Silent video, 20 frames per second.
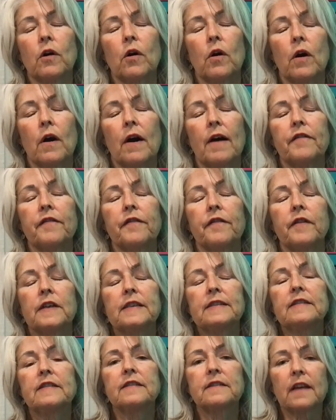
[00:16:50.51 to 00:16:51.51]
off
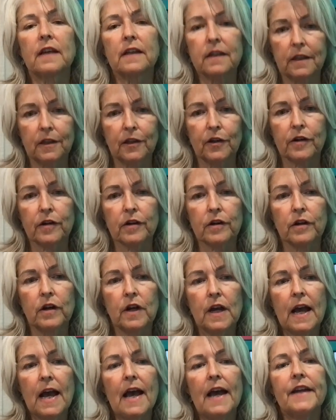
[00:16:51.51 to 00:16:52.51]
cellular
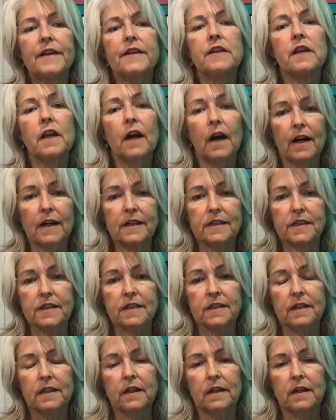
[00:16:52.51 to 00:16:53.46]
and not